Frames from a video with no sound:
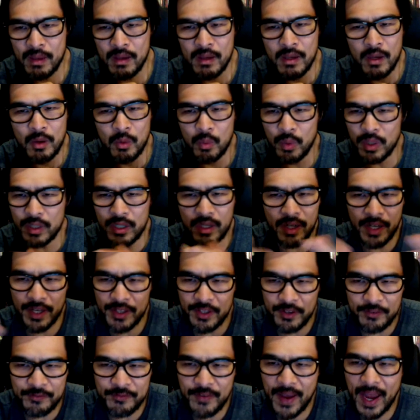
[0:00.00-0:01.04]
What are
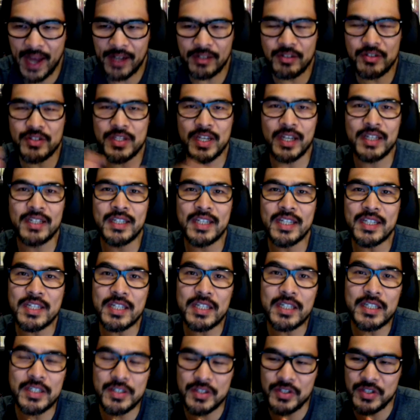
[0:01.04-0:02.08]
other factors I need to
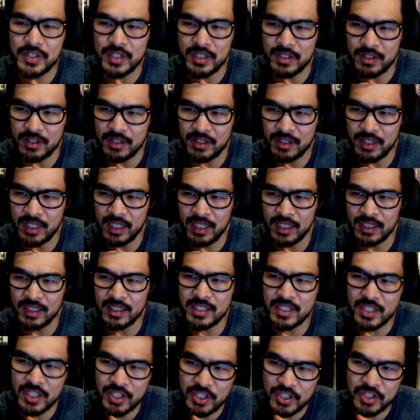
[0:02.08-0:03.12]
consider in
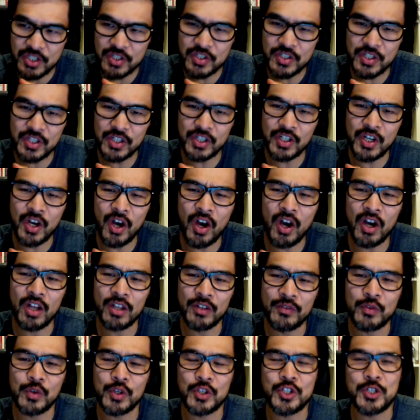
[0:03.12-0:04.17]
addition to the call
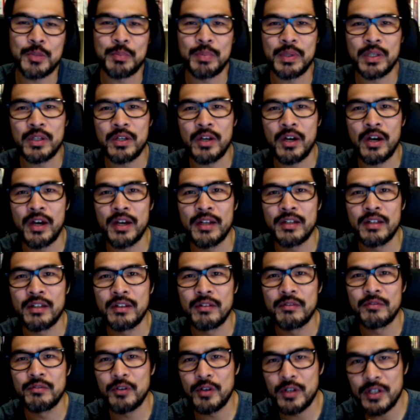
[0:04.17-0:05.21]
of worshiping God?
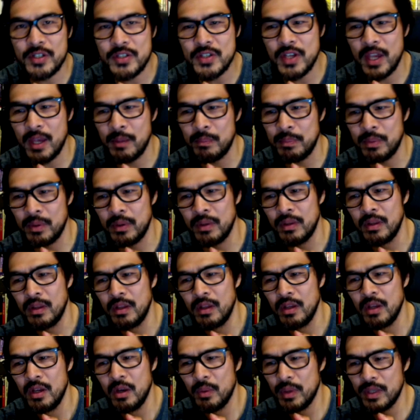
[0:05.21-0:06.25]
For example,
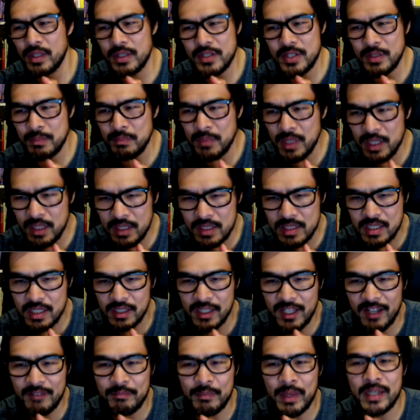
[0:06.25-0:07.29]
what does it mean to
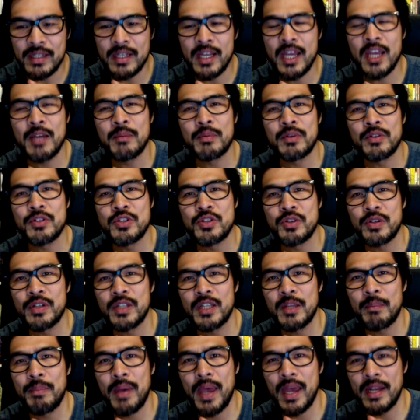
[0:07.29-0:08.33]
love my neighbor during the
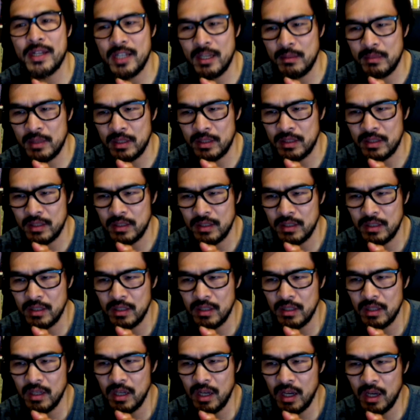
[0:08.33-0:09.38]
pandemic?
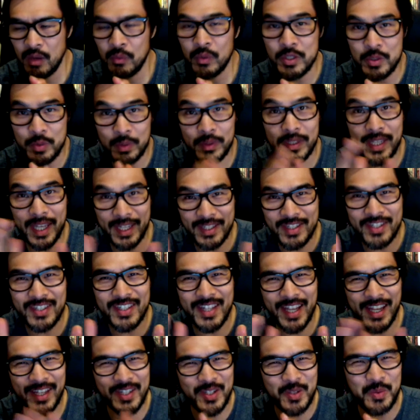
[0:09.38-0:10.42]
Which we'll get to
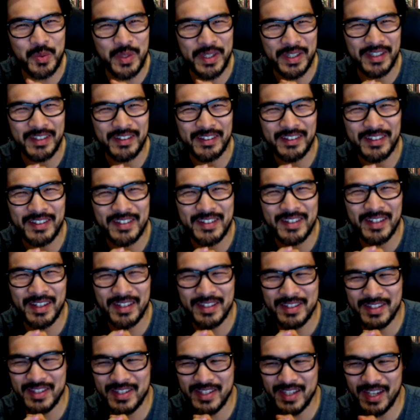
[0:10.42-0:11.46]
next week, because
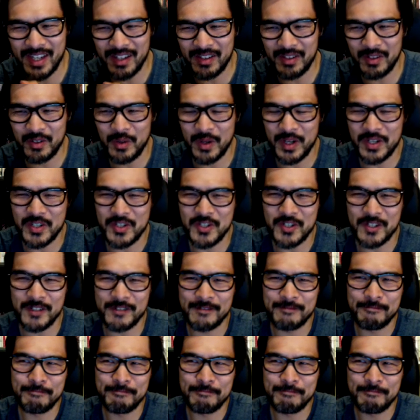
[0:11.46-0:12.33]
that's the second question.